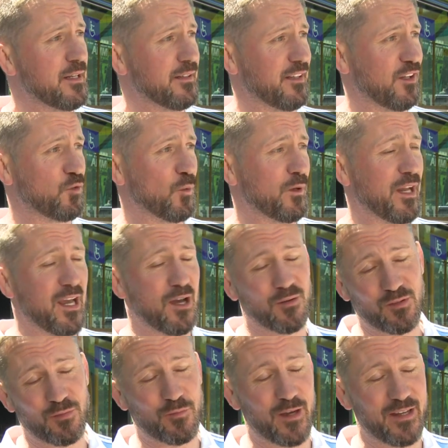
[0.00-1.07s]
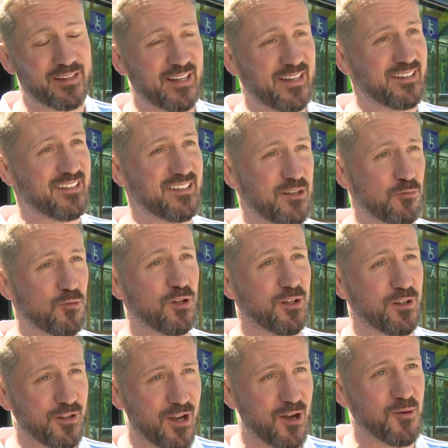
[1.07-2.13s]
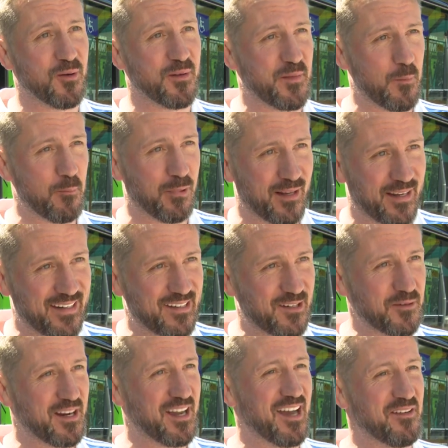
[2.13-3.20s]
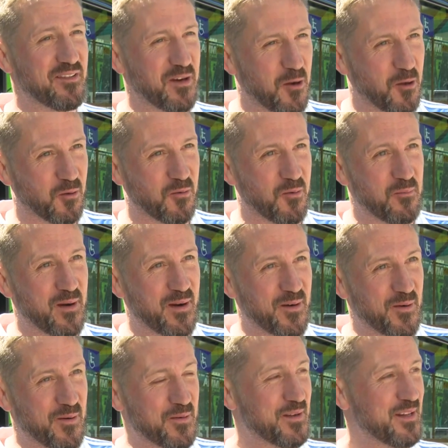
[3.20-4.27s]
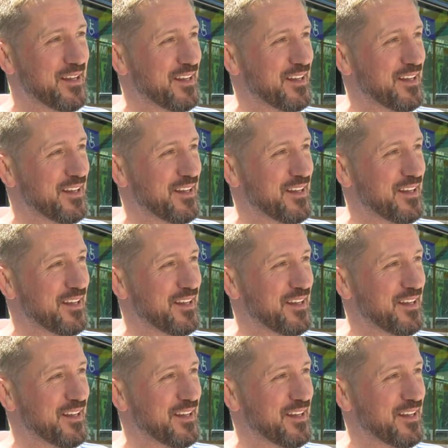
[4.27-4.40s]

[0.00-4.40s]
this one now is a fight that you will not want to blink. We have Yoel Romero,